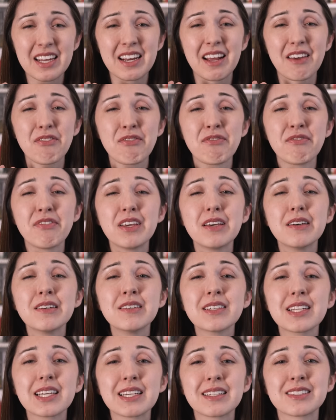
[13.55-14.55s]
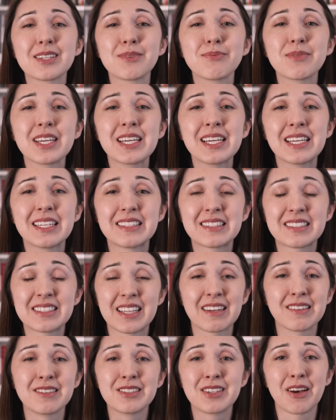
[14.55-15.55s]
and I feel like something has
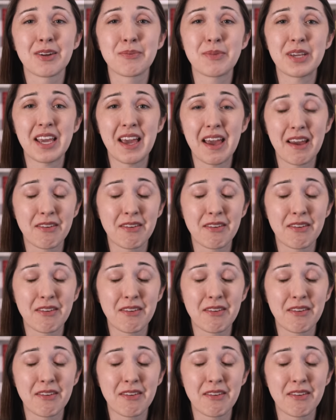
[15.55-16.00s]
settled on me